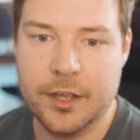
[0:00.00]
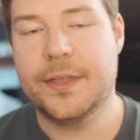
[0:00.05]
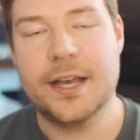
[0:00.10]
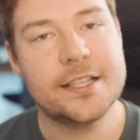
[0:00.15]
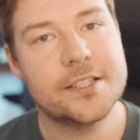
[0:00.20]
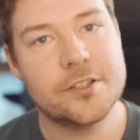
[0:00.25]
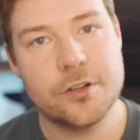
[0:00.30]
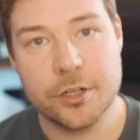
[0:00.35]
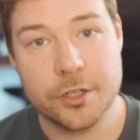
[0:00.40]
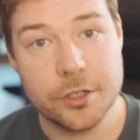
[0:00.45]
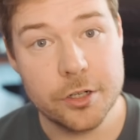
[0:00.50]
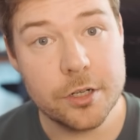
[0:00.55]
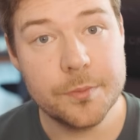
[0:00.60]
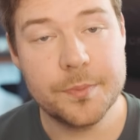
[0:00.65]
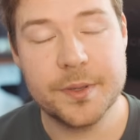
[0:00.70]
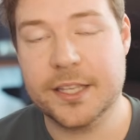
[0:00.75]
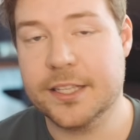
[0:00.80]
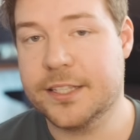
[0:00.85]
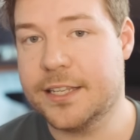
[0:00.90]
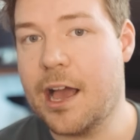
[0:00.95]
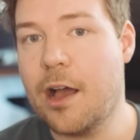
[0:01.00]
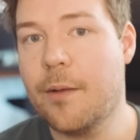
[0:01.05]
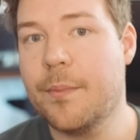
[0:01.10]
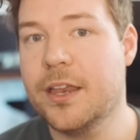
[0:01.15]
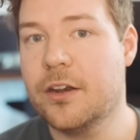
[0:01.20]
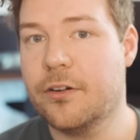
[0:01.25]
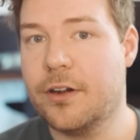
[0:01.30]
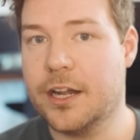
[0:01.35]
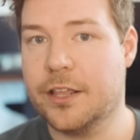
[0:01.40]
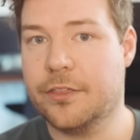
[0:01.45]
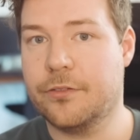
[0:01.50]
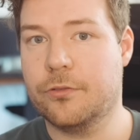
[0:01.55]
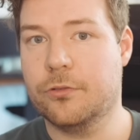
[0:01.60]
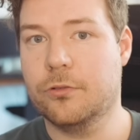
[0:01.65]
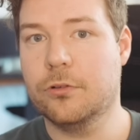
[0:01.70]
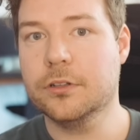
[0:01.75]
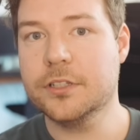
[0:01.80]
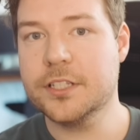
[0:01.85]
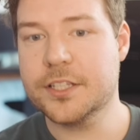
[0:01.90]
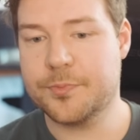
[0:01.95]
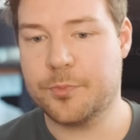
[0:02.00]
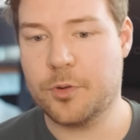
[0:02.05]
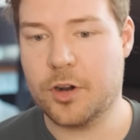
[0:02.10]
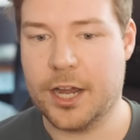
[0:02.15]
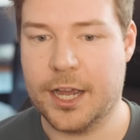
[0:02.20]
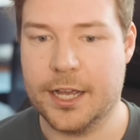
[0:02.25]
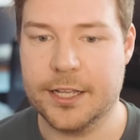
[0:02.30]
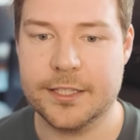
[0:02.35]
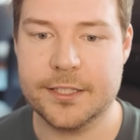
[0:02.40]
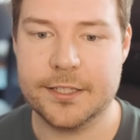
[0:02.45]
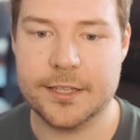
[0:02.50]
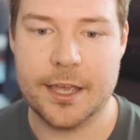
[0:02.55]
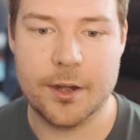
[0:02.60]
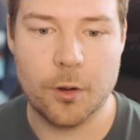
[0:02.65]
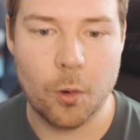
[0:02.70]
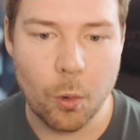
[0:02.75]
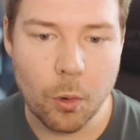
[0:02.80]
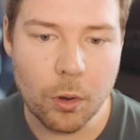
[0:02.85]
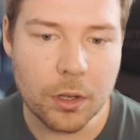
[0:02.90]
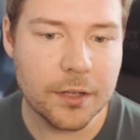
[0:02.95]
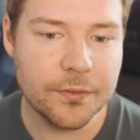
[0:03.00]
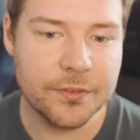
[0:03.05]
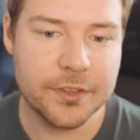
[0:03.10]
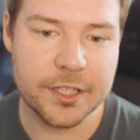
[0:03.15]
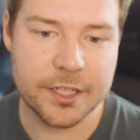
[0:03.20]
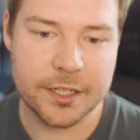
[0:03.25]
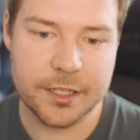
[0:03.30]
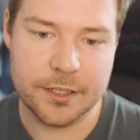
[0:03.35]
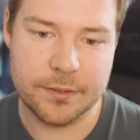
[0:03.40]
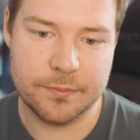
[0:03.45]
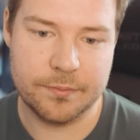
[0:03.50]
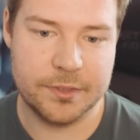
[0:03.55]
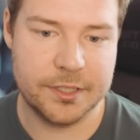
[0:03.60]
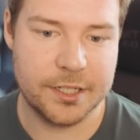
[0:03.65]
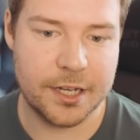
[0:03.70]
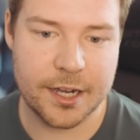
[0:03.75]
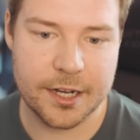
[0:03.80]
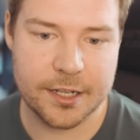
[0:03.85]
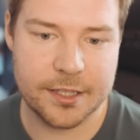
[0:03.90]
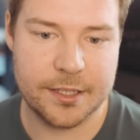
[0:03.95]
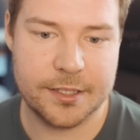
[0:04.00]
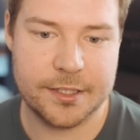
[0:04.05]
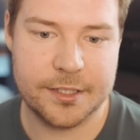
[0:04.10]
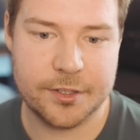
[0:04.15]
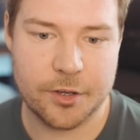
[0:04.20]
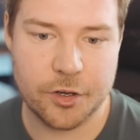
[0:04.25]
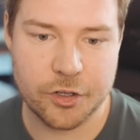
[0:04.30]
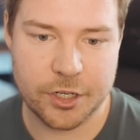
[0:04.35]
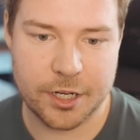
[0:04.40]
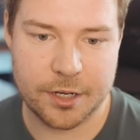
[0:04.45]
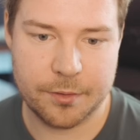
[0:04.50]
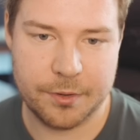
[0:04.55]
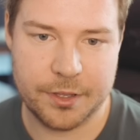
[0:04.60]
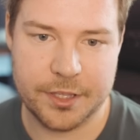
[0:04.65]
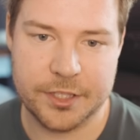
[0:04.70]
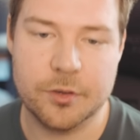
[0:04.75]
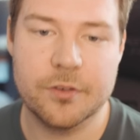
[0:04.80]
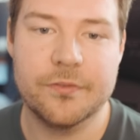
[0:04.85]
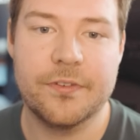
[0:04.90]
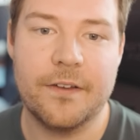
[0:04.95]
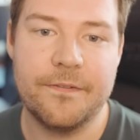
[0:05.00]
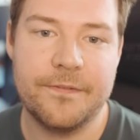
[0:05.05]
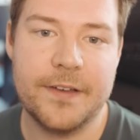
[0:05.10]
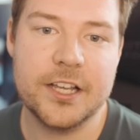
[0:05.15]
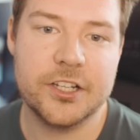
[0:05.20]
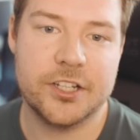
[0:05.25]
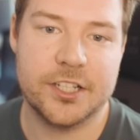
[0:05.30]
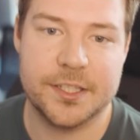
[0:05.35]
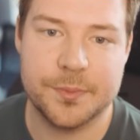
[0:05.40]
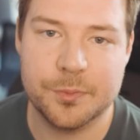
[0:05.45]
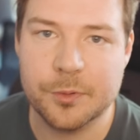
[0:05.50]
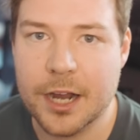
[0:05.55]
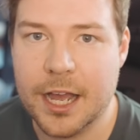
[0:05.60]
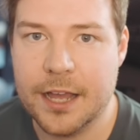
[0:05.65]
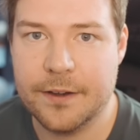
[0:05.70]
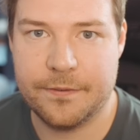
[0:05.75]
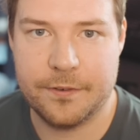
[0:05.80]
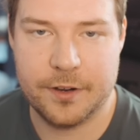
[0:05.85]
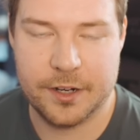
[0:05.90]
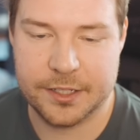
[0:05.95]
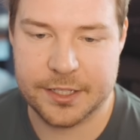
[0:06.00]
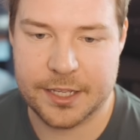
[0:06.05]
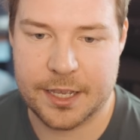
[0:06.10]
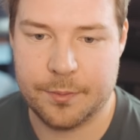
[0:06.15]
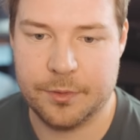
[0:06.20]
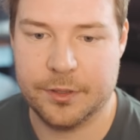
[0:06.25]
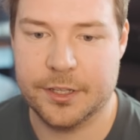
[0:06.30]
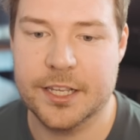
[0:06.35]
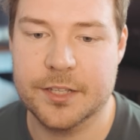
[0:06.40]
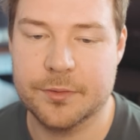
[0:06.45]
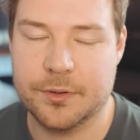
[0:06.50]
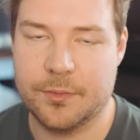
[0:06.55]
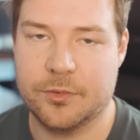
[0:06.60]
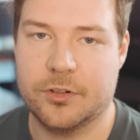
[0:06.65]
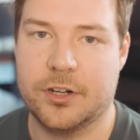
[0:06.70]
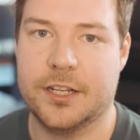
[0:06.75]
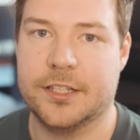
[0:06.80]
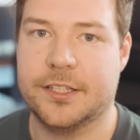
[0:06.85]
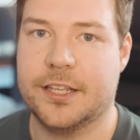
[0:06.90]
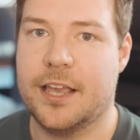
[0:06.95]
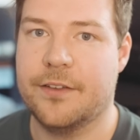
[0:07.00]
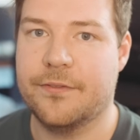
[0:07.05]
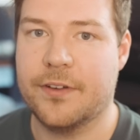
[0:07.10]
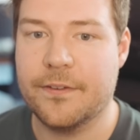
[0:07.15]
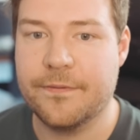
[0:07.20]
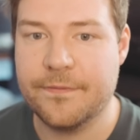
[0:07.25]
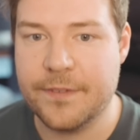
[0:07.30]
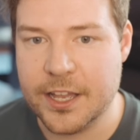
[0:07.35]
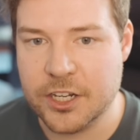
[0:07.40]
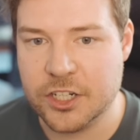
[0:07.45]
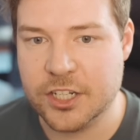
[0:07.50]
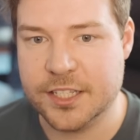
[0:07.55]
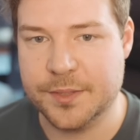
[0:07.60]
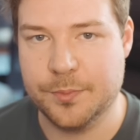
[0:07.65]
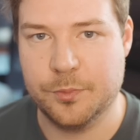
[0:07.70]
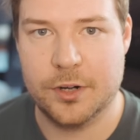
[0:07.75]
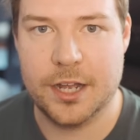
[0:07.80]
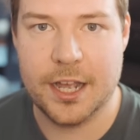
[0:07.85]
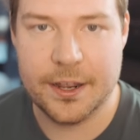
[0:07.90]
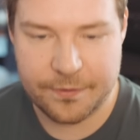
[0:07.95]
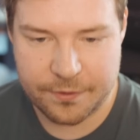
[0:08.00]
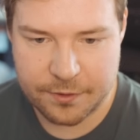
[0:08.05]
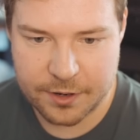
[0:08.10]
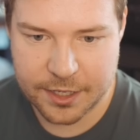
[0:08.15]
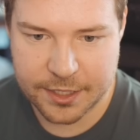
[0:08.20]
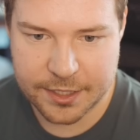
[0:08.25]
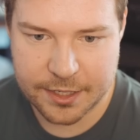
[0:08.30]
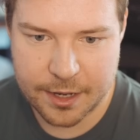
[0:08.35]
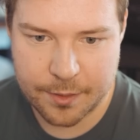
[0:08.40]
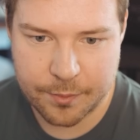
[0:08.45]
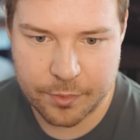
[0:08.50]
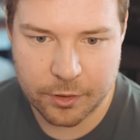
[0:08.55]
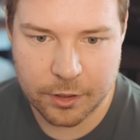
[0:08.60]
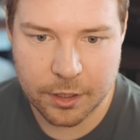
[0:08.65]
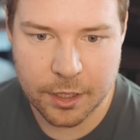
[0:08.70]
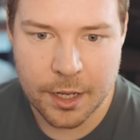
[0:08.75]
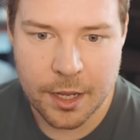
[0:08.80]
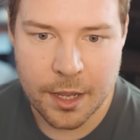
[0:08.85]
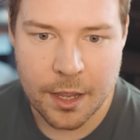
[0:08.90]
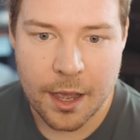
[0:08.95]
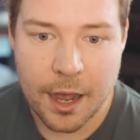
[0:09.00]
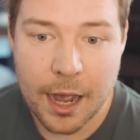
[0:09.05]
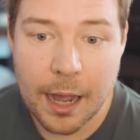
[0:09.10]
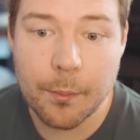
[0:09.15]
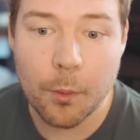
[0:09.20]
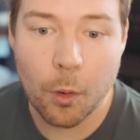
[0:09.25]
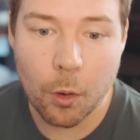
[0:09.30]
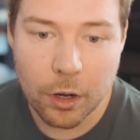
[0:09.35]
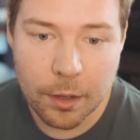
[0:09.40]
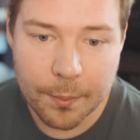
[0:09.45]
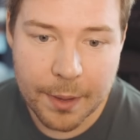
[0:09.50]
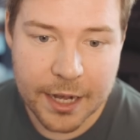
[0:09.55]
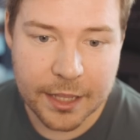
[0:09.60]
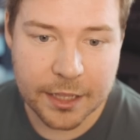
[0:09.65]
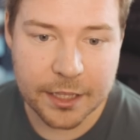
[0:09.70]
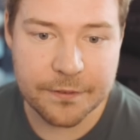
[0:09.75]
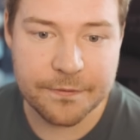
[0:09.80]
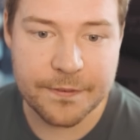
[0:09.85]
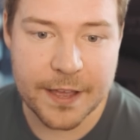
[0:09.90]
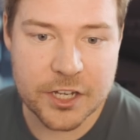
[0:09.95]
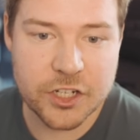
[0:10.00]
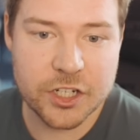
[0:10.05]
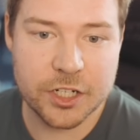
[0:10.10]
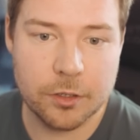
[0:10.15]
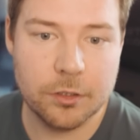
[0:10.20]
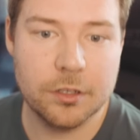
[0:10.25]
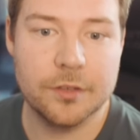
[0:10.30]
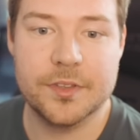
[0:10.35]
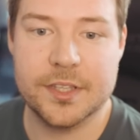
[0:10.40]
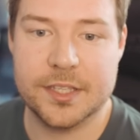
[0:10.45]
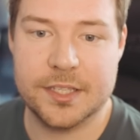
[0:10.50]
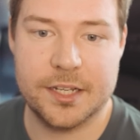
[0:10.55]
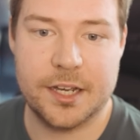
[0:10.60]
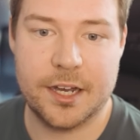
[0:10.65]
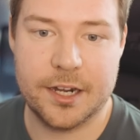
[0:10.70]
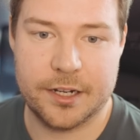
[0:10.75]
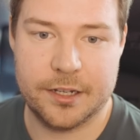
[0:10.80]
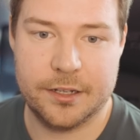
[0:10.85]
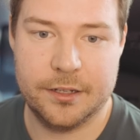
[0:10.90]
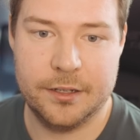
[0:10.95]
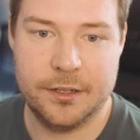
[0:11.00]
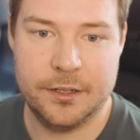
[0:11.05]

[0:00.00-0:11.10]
That's not good because now I'm iterating through all the sprites and all of the data that's associated with it. So if I fetch a sprite, for example, here's what I'm trying to say. If I fetch a sprite, for example, I'm automatically fetching all of this data.